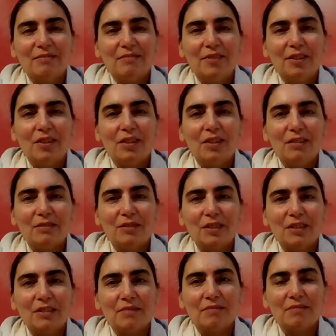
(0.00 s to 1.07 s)

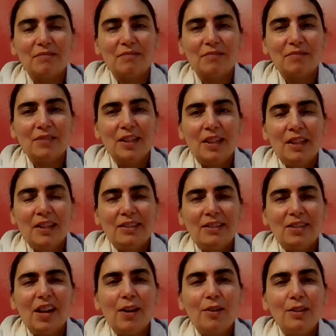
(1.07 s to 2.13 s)
Beautiful.
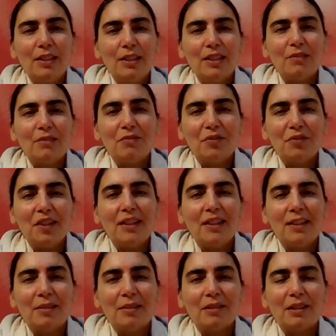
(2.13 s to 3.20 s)
So how did it
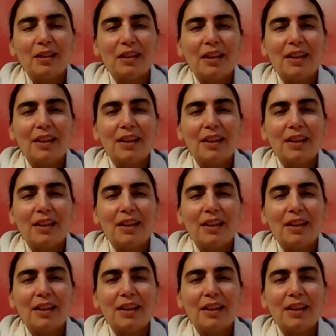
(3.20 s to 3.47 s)
feel